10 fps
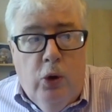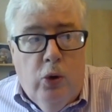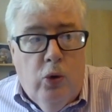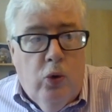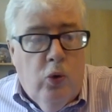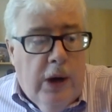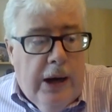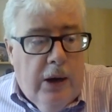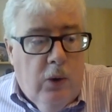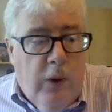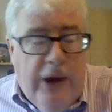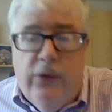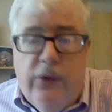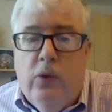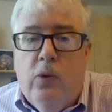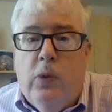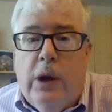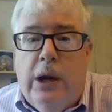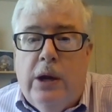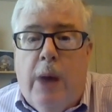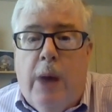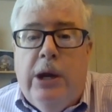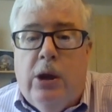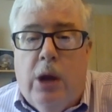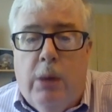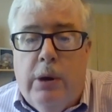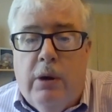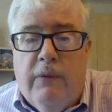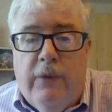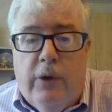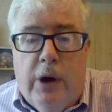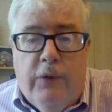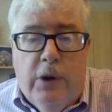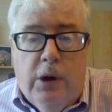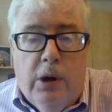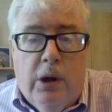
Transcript: who uh, went to a comedy club here in Philadelphia